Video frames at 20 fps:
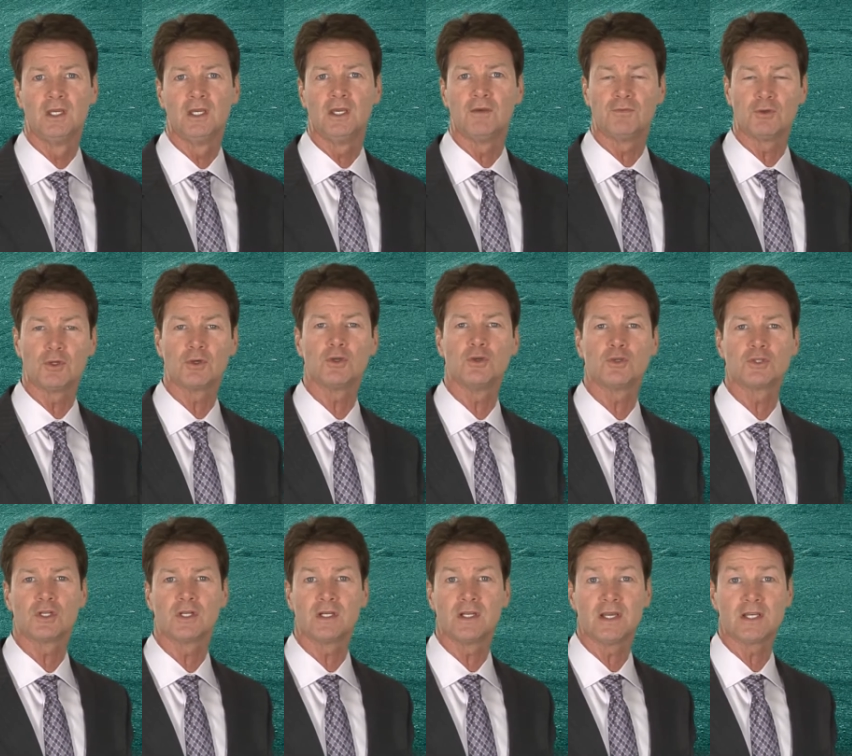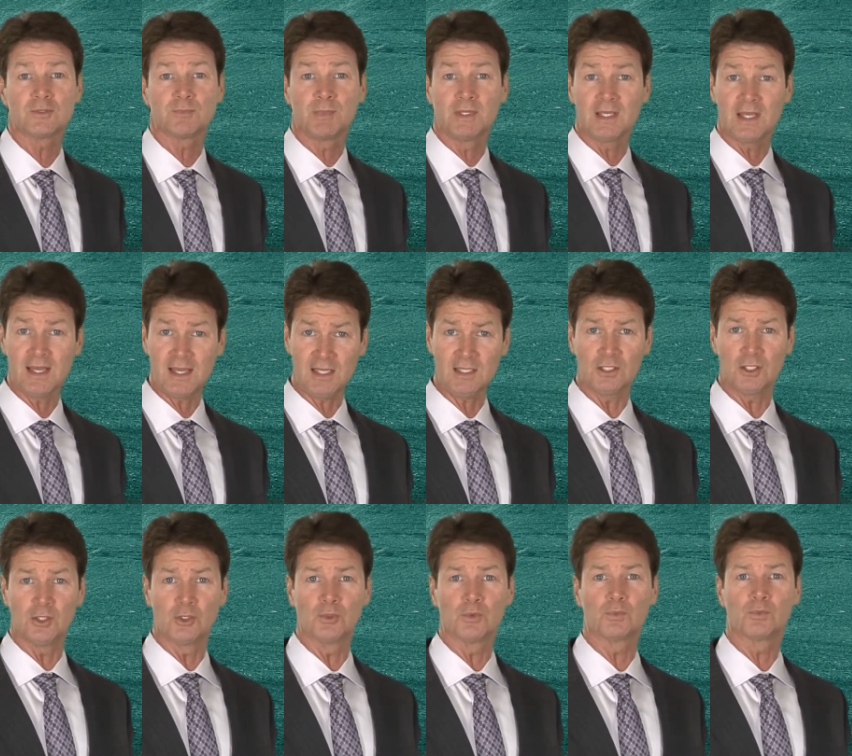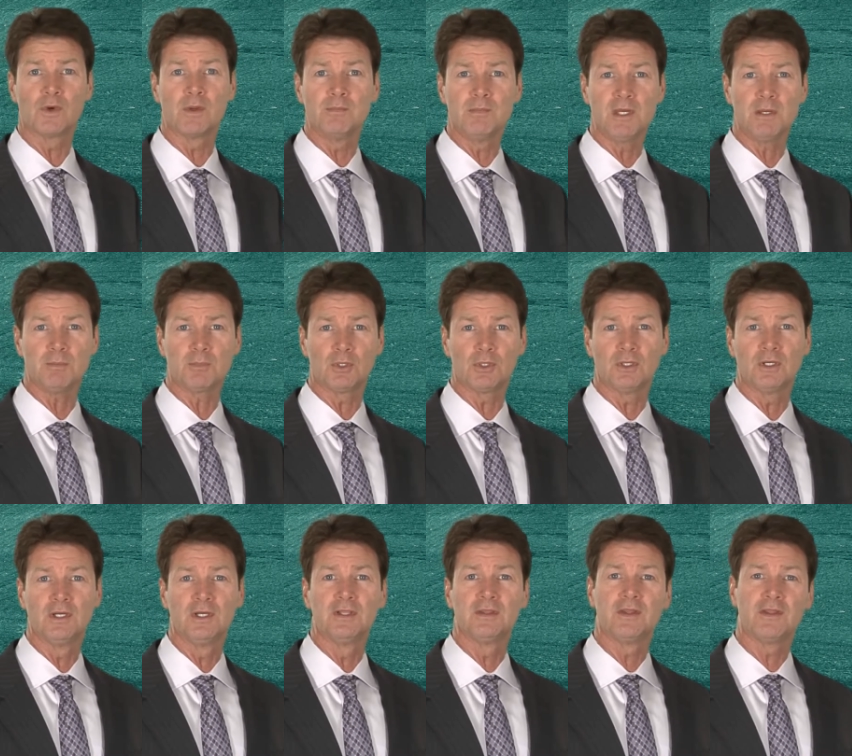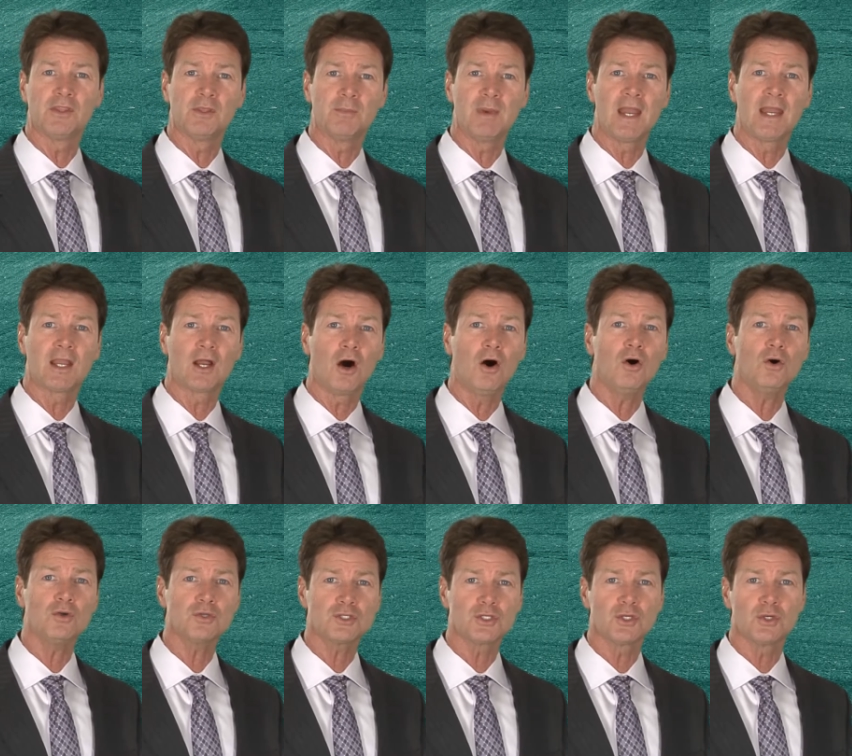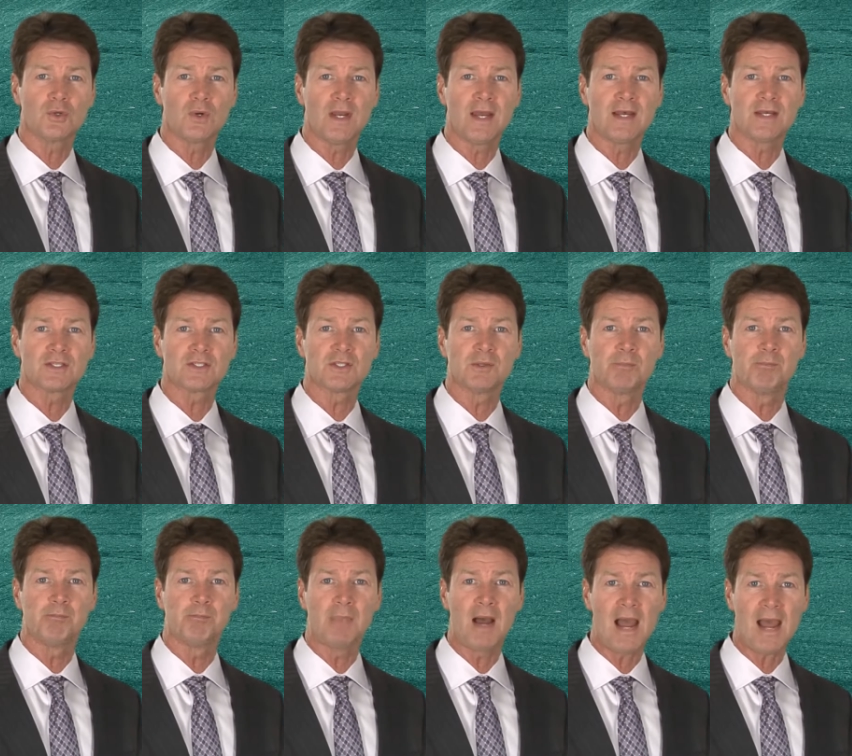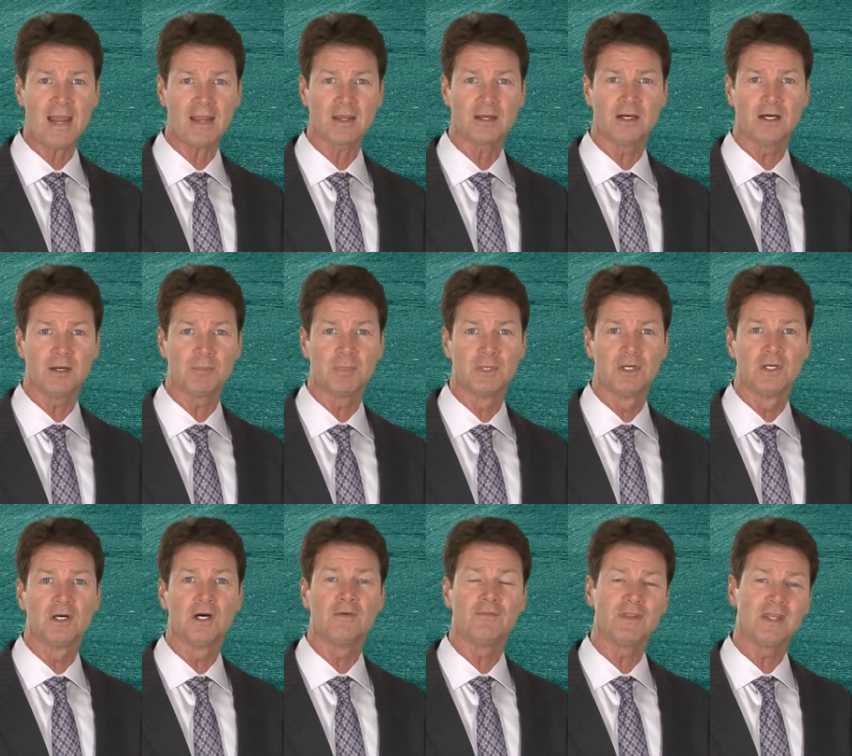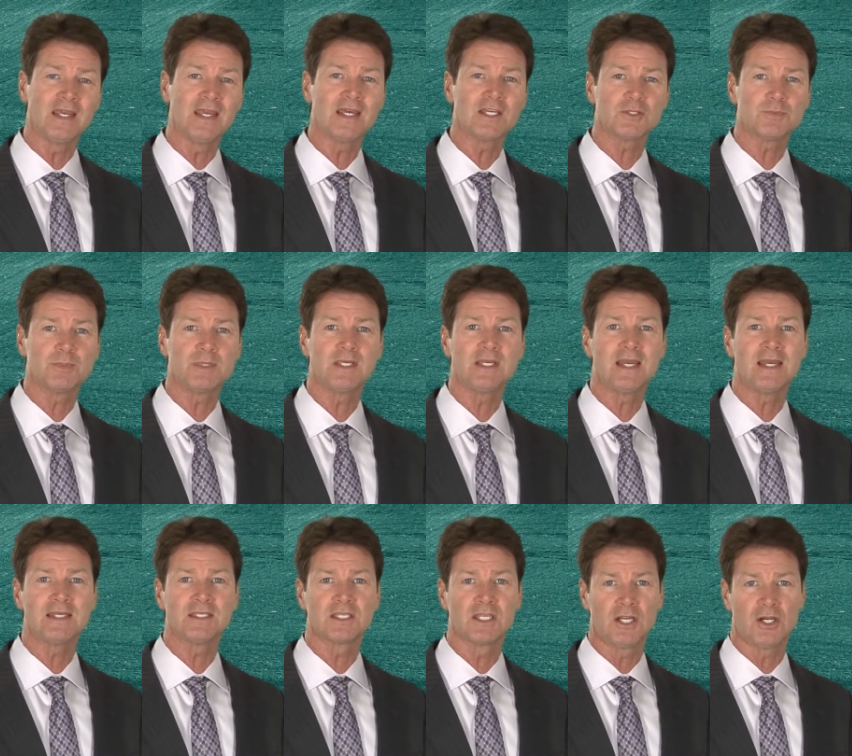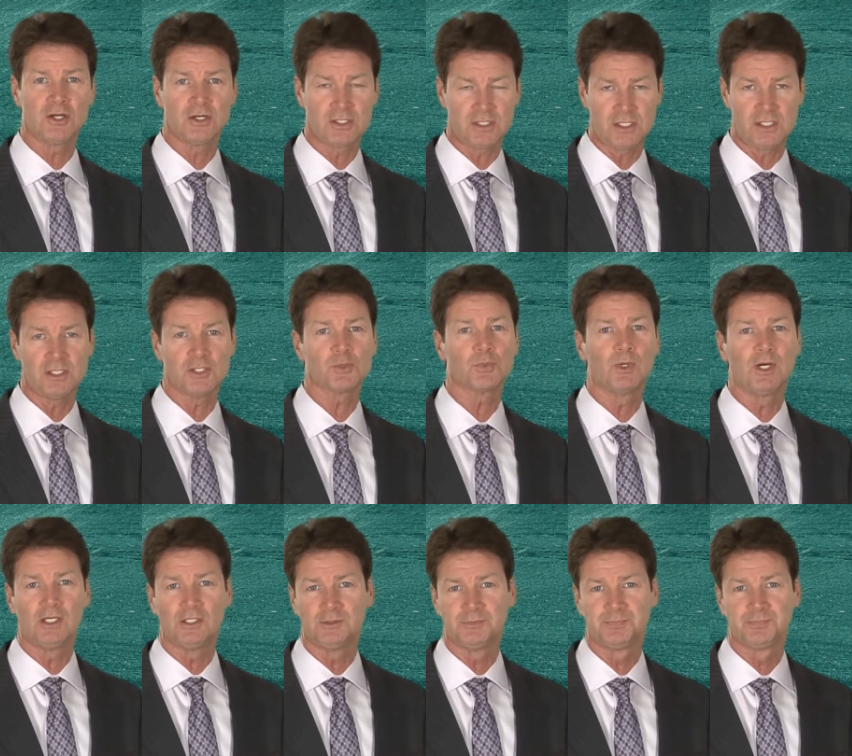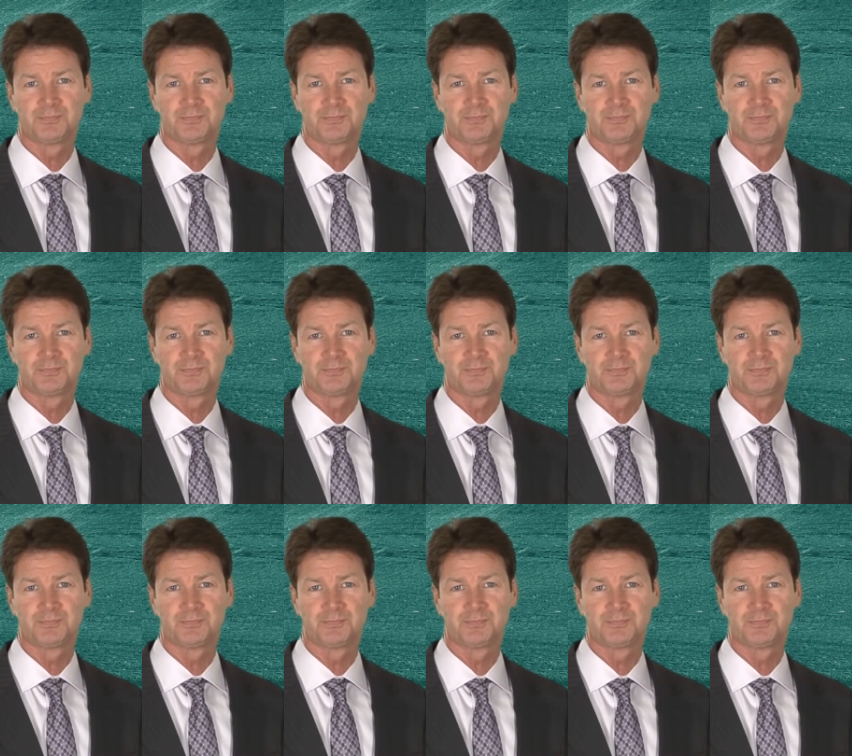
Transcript: If you're using an SBA loan, remember that the bank also has the backup of the SBA's guarantee as well.